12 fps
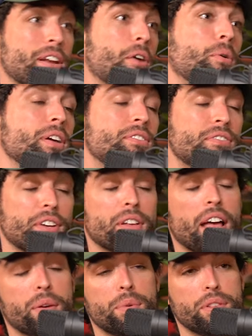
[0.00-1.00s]
And I always feel
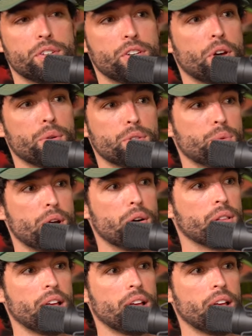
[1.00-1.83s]
like with the show as well,